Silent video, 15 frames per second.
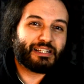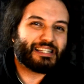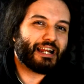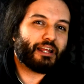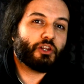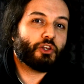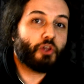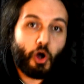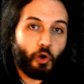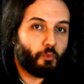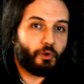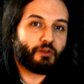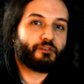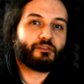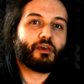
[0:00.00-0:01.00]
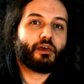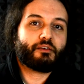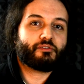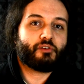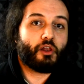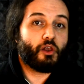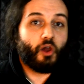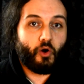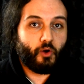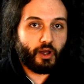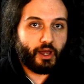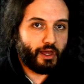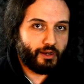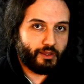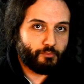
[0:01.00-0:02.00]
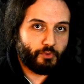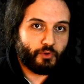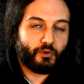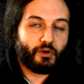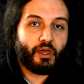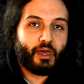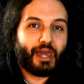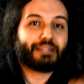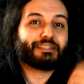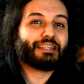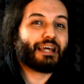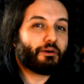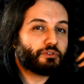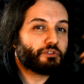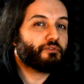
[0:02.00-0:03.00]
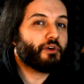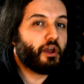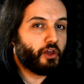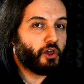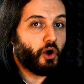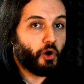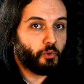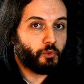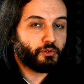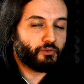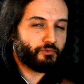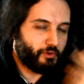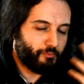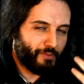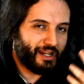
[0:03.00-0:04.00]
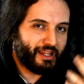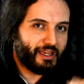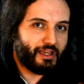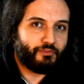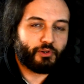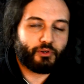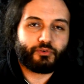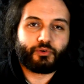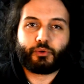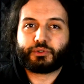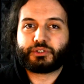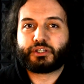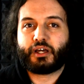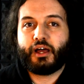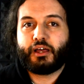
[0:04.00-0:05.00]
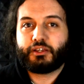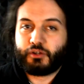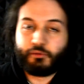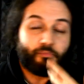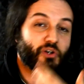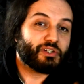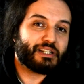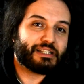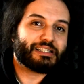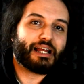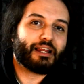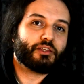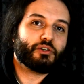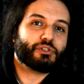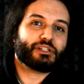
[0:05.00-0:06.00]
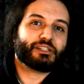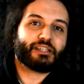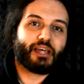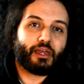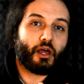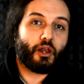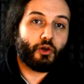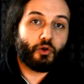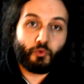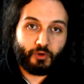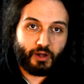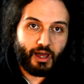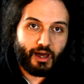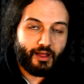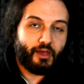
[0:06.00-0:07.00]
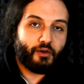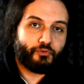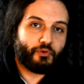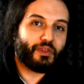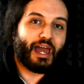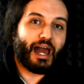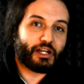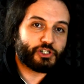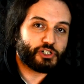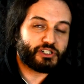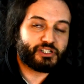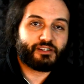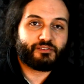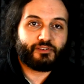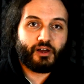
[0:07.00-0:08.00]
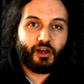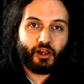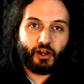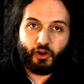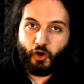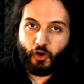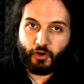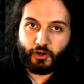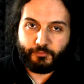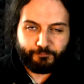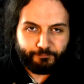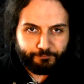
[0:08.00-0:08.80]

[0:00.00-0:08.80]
Italian, no one says longa anymore. It sounds very old, medieval, of course. So in modern Italian, you just say lunga for the adjective long.